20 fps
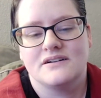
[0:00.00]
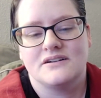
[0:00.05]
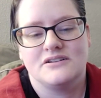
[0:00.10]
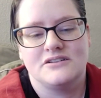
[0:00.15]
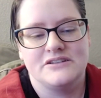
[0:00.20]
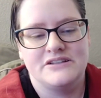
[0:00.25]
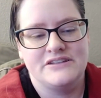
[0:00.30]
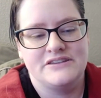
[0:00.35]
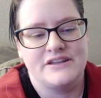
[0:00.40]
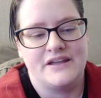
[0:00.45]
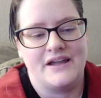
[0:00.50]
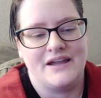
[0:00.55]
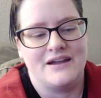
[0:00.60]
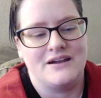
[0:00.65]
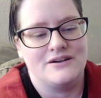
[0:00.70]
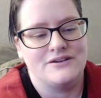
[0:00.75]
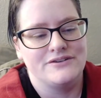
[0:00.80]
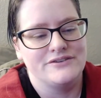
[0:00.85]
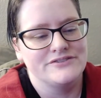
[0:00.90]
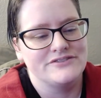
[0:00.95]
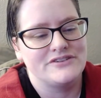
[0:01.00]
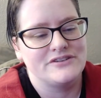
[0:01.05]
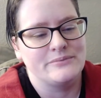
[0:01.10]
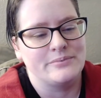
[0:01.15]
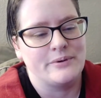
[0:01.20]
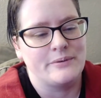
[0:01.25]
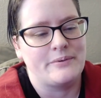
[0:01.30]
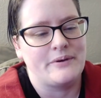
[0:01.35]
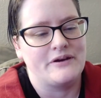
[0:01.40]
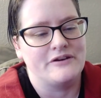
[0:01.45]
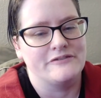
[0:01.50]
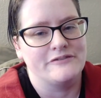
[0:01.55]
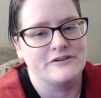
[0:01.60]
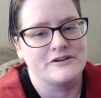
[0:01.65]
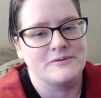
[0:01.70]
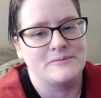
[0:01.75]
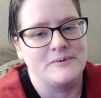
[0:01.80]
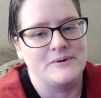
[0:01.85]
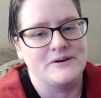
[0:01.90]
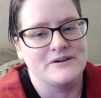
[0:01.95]
clean the house to prepare for
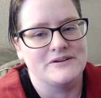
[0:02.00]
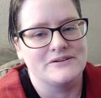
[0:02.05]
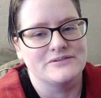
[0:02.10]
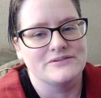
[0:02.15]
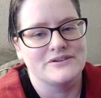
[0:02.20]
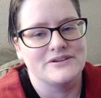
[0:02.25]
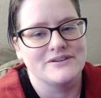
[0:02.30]
tomorrow